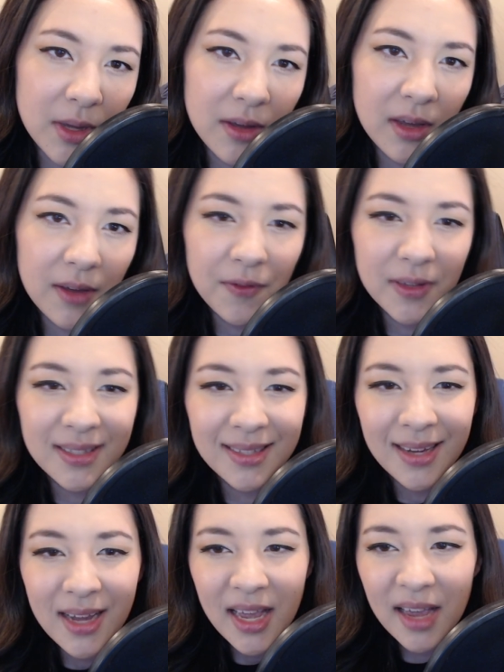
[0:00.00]
If it's
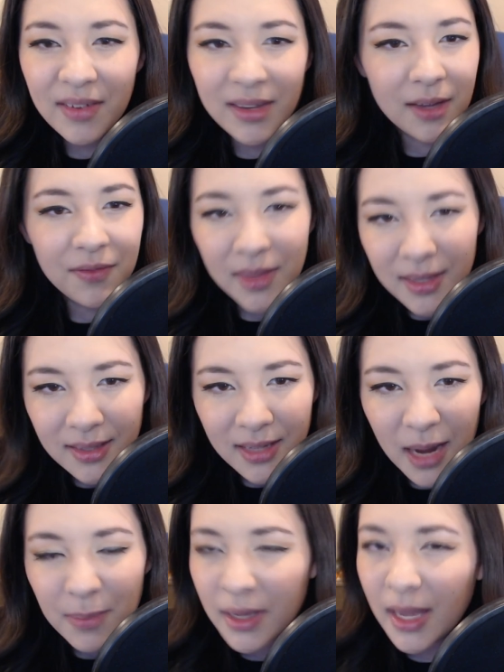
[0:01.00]
if, if this
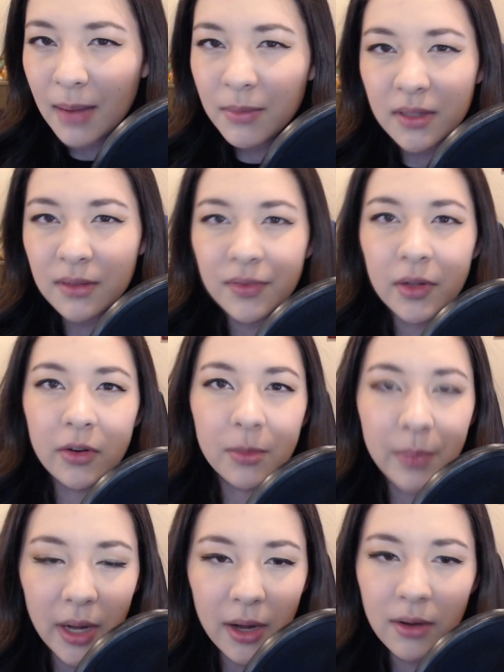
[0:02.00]
type of game doesn't float your
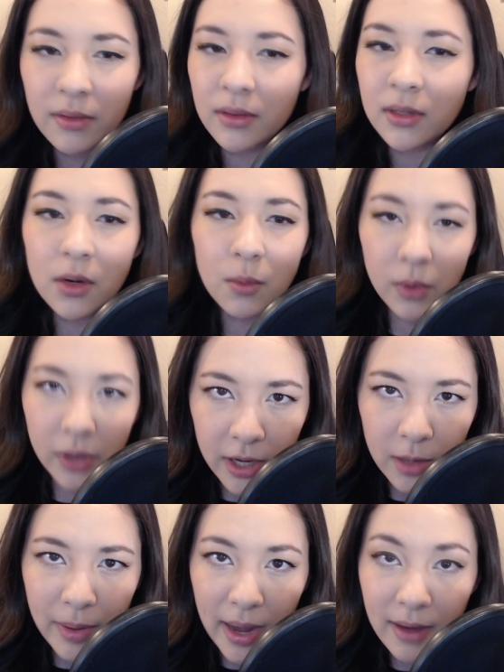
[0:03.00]
boat, then don't worry
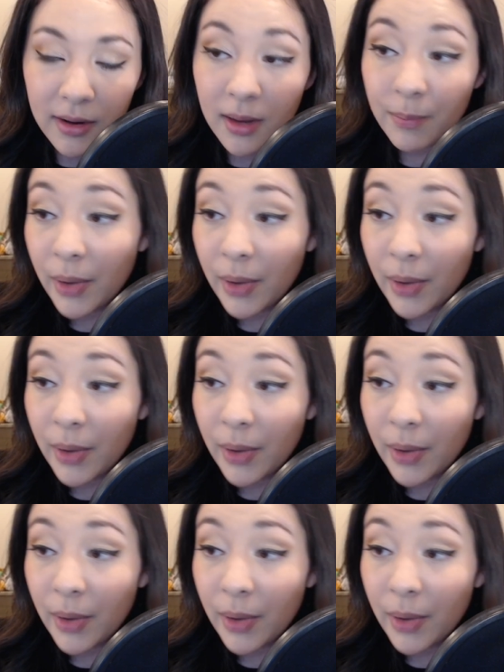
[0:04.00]
about it.